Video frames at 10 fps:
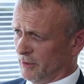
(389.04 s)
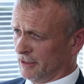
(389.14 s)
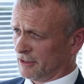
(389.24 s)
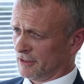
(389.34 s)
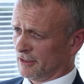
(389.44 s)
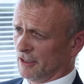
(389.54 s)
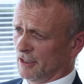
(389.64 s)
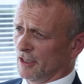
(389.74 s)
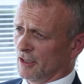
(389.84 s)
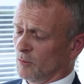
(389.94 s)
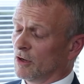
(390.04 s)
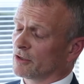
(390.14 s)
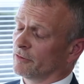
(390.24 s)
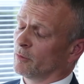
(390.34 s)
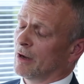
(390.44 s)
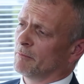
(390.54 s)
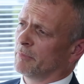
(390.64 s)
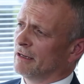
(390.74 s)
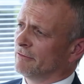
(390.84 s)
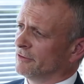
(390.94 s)
We need to work off of one
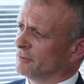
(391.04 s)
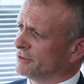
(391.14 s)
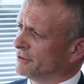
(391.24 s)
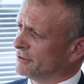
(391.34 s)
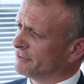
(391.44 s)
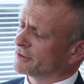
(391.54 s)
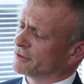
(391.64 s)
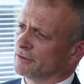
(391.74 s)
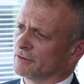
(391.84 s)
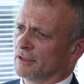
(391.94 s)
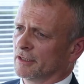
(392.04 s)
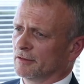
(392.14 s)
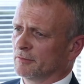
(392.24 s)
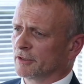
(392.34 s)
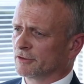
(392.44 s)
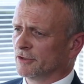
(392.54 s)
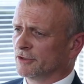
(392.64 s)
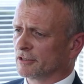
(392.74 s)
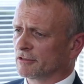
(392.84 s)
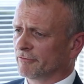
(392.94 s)
platform, which is difficult because of the
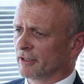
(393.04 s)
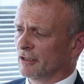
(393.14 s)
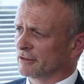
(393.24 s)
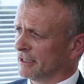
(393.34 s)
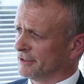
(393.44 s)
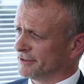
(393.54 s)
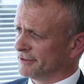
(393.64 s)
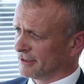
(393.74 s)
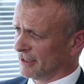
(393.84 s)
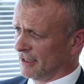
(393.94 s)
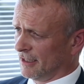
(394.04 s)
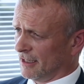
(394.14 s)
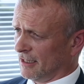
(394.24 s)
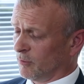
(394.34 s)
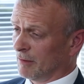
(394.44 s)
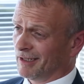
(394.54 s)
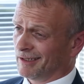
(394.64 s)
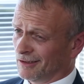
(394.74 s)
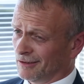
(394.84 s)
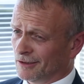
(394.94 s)
geographic locations, have one
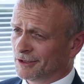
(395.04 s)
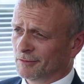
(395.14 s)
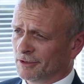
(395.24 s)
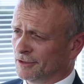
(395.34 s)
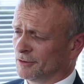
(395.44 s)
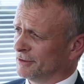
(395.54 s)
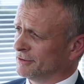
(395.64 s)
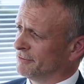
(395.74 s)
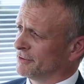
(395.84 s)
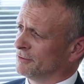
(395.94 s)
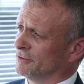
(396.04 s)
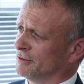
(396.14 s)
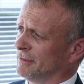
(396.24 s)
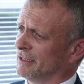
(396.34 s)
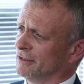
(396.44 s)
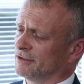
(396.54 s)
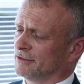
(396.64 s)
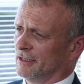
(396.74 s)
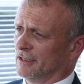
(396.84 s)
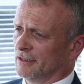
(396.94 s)
methodology, which is always difficult to
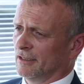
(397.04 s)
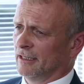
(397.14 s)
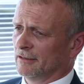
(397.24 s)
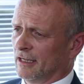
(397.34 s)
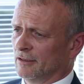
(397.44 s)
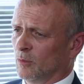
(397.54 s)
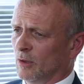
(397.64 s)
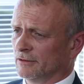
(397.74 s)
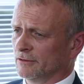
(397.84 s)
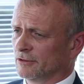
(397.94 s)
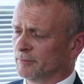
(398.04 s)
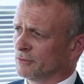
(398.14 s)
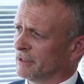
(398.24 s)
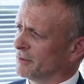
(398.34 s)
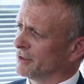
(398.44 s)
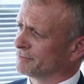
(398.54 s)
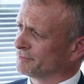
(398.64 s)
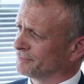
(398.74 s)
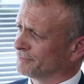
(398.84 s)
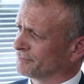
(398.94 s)
manage, and one support network.
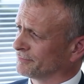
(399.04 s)
We